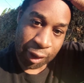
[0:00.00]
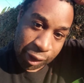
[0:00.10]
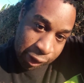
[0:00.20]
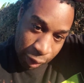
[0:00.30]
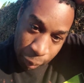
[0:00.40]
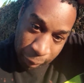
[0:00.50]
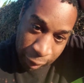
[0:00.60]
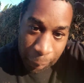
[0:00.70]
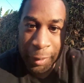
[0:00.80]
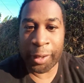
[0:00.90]
So we're
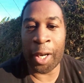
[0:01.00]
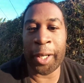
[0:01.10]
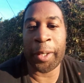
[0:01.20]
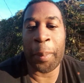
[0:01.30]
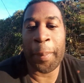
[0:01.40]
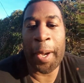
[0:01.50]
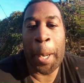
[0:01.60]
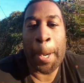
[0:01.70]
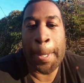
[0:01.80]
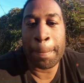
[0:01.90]
going to be talking
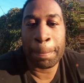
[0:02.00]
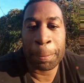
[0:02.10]
about